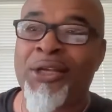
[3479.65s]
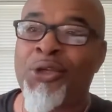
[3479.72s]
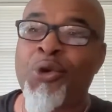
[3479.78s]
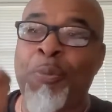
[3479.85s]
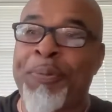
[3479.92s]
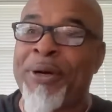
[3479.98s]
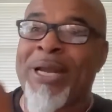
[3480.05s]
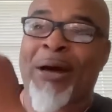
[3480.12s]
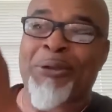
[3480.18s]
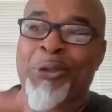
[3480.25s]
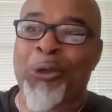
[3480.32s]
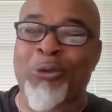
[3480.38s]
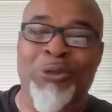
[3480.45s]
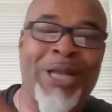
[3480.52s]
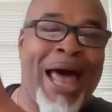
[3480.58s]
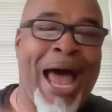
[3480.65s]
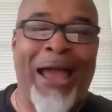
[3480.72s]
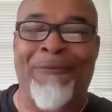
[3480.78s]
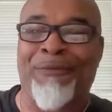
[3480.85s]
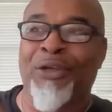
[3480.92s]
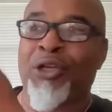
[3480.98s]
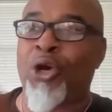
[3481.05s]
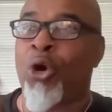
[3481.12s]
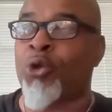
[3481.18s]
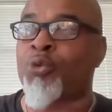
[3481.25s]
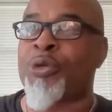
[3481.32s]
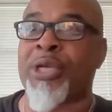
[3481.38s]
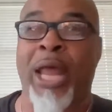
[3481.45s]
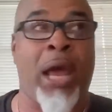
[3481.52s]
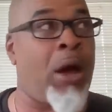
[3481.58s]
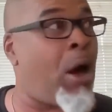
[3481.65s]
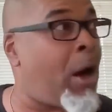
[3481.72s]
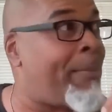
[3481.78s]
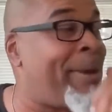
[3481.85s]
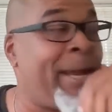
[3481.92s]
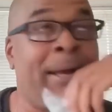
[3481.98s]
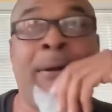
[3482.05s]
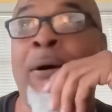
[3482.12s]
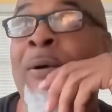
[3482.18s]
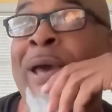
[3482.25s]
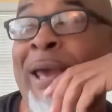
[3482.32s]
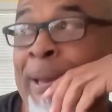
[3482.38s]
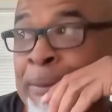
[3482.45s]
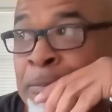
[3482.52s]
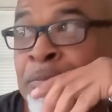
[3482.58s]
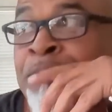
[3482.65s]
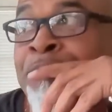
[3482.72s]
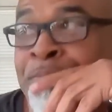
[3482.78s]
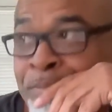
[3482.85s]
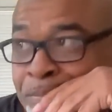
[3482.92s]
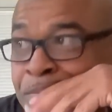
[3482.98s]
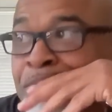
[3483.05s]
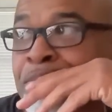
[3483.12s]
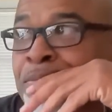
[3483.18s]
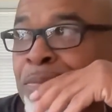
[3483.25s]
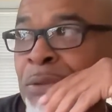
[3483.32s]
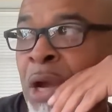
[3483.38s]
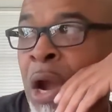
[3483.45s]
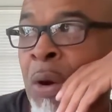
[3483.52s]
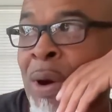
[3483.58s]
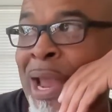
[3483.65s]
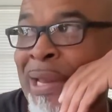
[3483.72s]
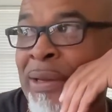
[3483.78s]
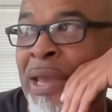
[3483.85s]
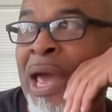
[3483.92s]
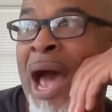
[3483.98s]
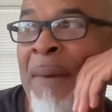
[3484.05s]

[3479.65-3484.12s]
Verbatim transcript: You put out those live videos when you're like, oh man, okay, all right.